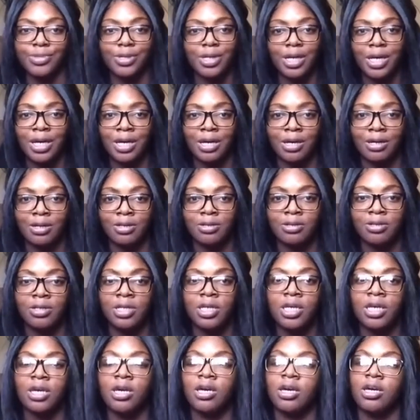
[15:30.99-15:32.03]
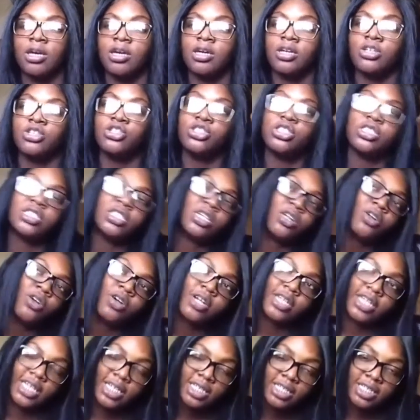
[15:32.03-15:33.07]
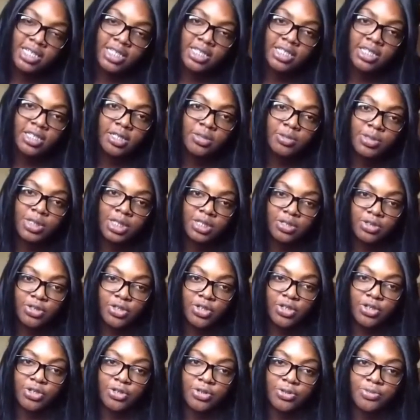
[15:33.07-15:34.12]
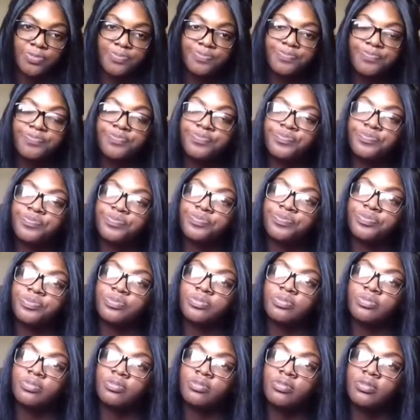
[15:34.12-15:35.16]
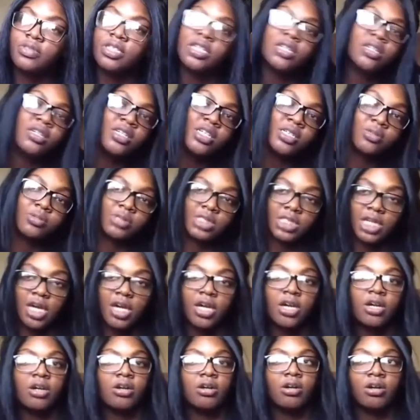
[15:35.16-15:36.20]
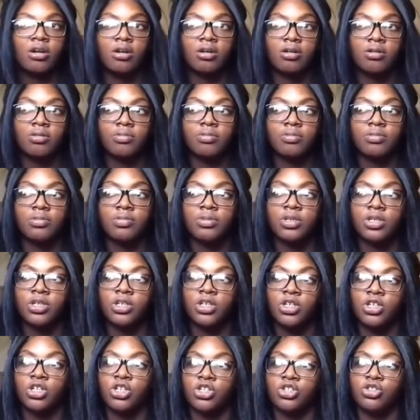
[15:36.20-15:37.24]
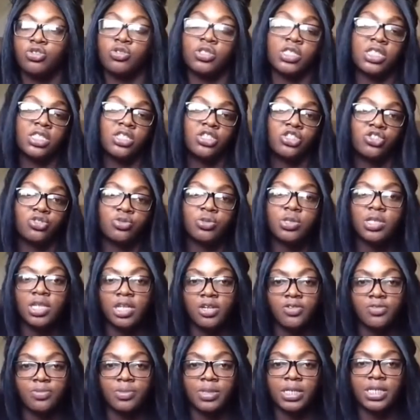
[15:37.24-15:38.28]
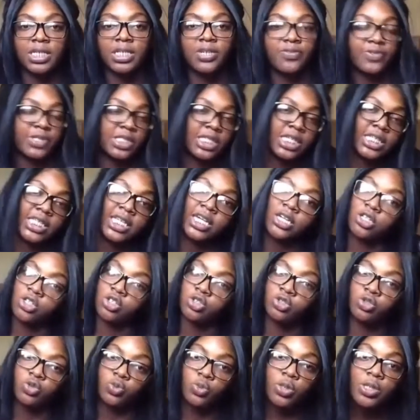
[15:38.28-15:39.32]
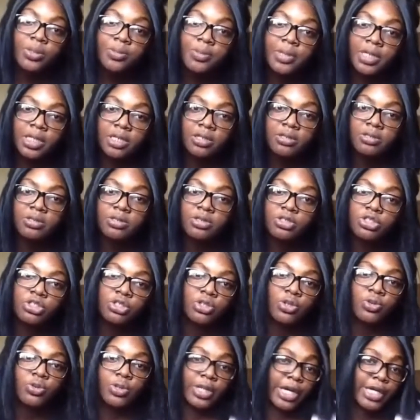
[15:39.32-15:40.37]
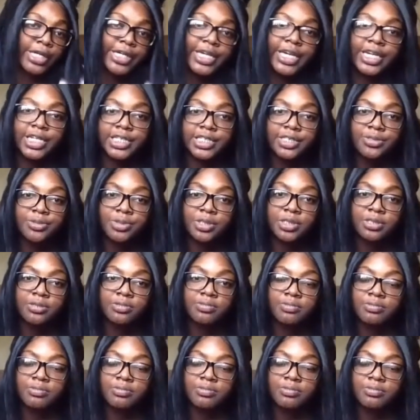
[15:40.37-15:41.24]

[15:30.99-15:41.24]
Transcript: And she said R. Kelly ended up telling her, he was like, you said you would love me and everything that goes with me, so now you got to deal with it.